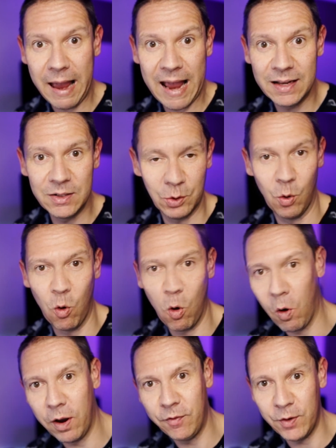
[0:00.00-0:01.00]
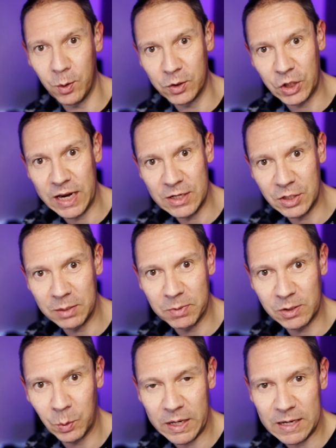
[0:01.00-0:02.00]
and or if you are changing
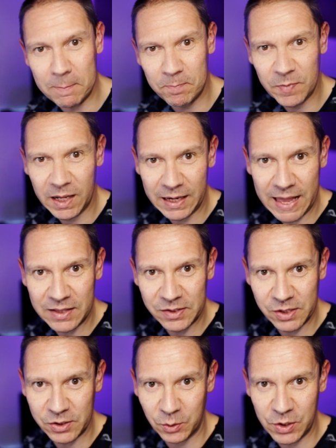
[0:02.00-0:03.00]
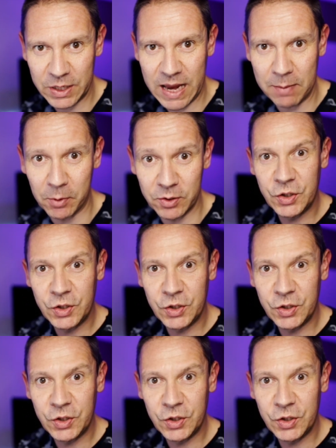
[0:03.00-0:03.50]
between lenses on your camera,